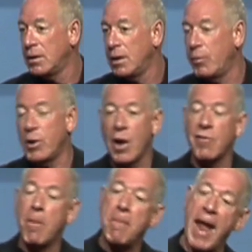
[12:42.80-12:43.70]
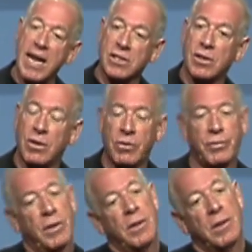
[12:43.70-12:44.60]
if we don't have a
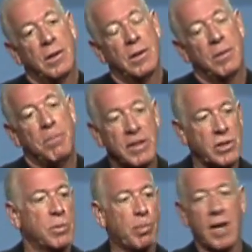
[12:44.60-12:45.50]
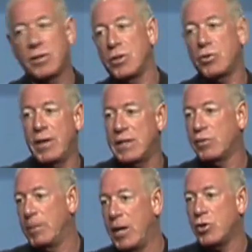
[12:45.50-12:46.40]
massive business process
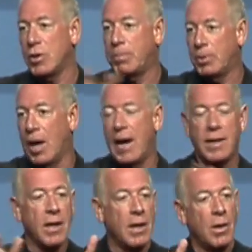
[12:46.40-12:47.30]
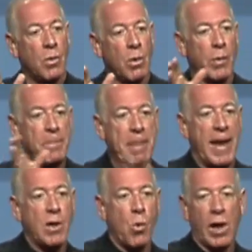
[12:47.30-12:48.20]
transformation applied where we
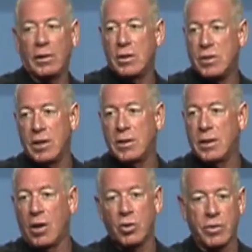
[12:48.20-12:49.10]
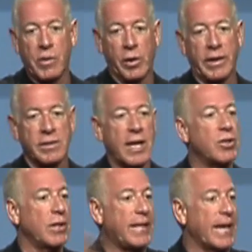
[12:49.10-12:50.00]
bake wellness into the culture of the
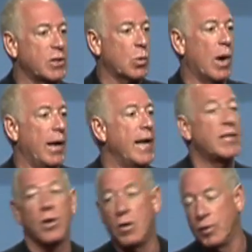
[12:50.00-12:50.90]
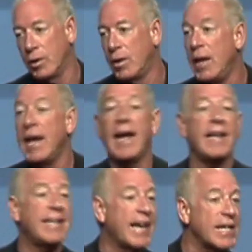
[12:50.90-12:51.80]
organization, guess what? It's over.
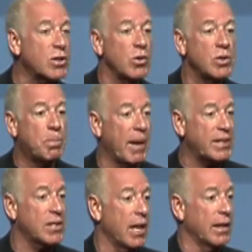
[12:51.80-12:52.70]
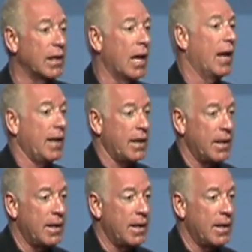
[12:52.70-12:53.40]
And guess whose butt's on the line?